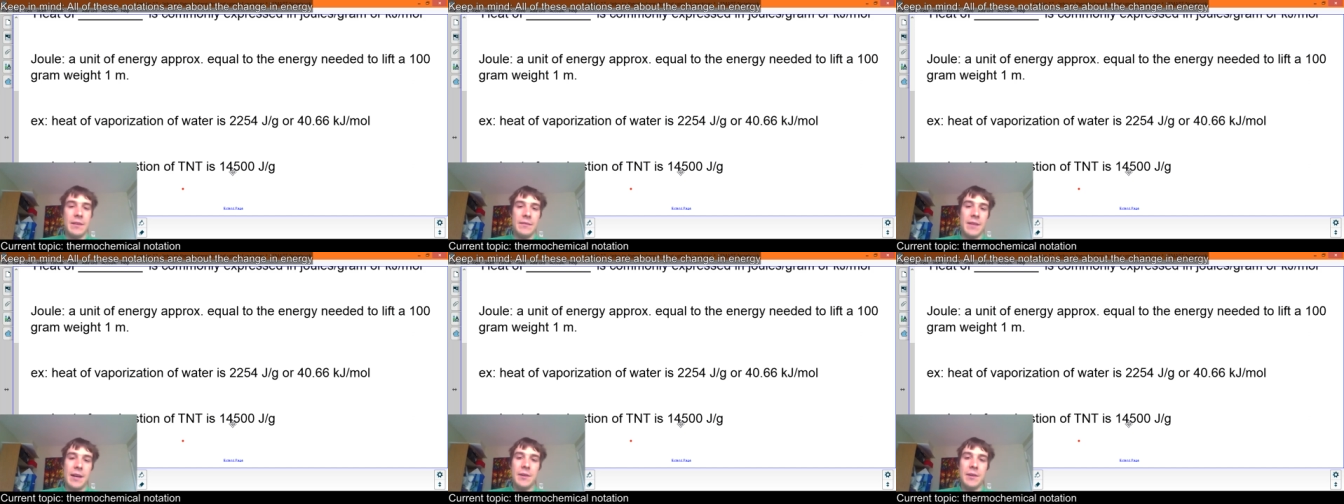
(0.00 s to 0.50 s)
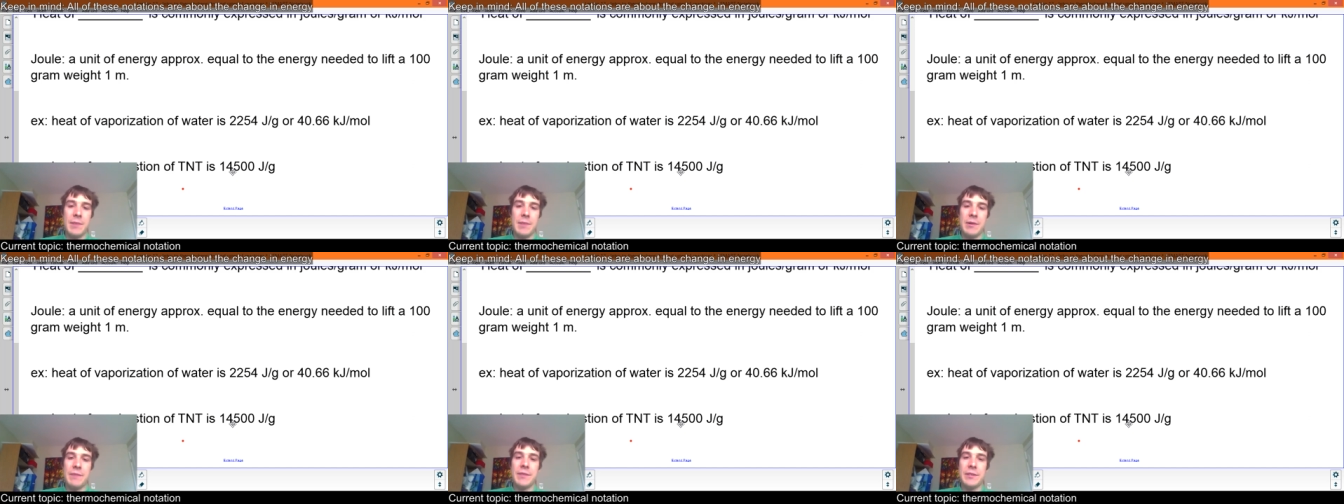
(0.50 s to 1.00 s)
Higher than
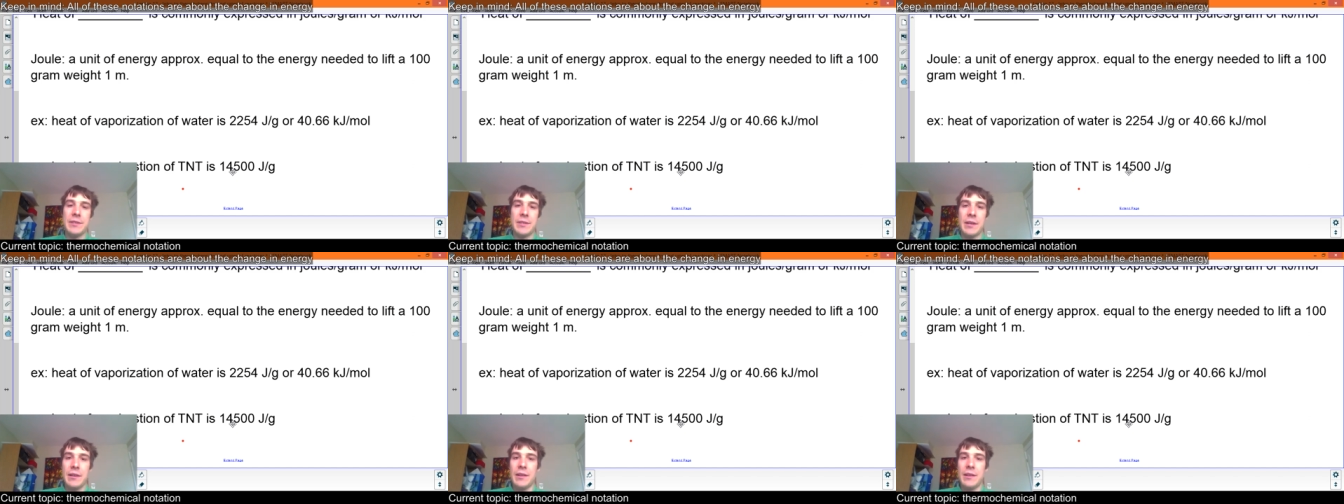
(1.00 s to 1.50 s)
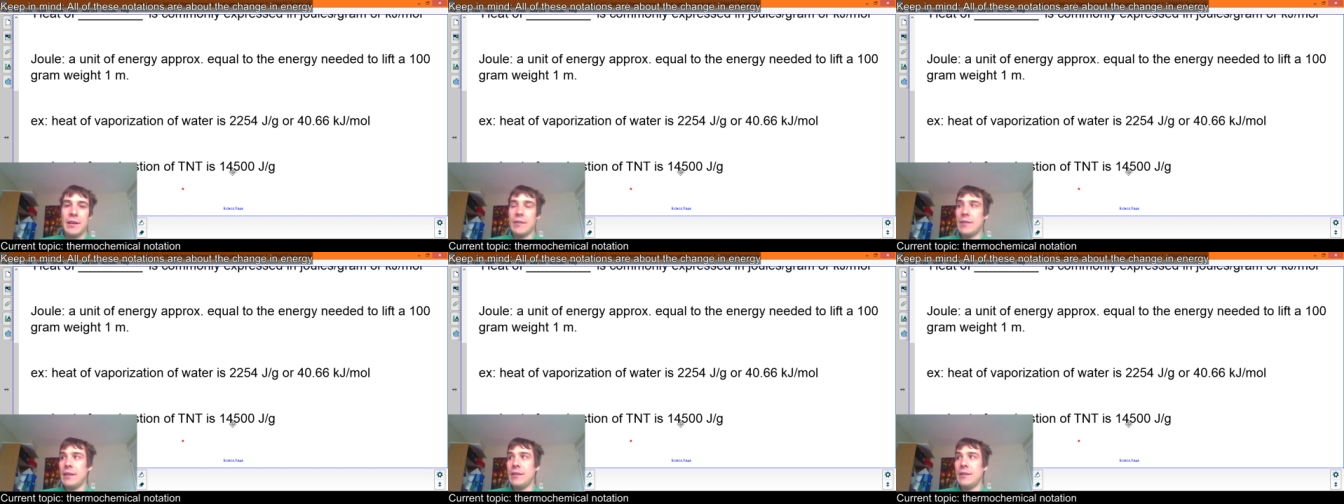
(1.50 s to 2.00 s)
Mount Everest kind of thing,
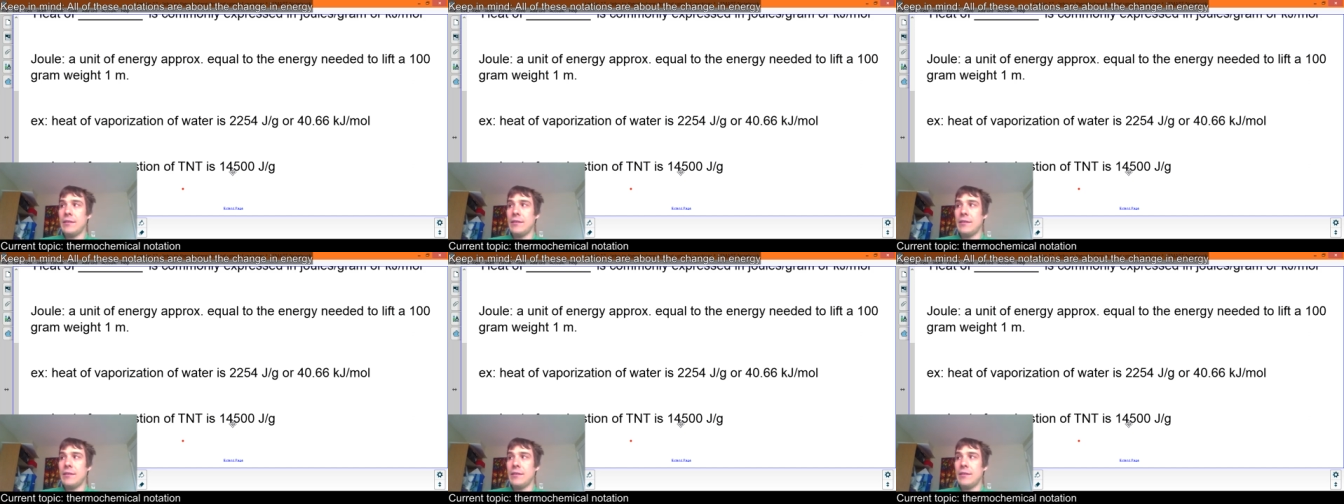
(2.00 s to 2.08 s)
right?